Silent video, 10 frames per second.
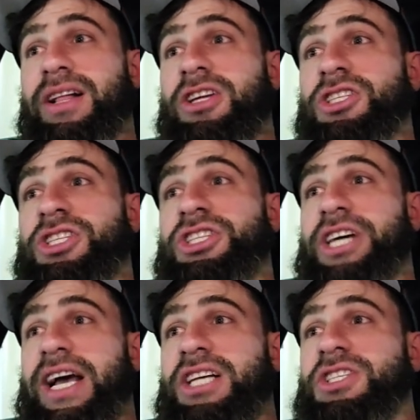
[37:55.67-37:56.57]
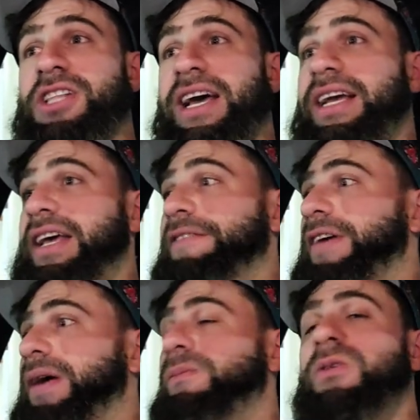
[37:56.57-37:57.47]
There's a chance, like, if
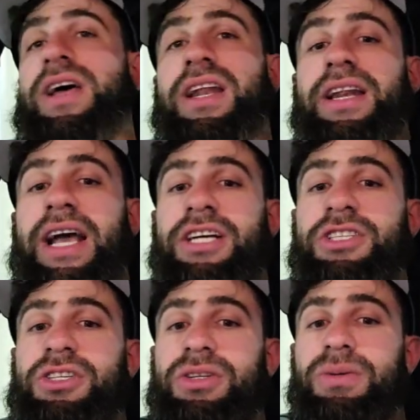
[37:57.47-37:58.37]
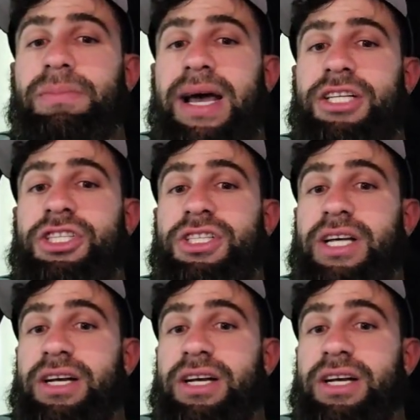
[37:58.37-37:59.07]
I win the next 2 matches,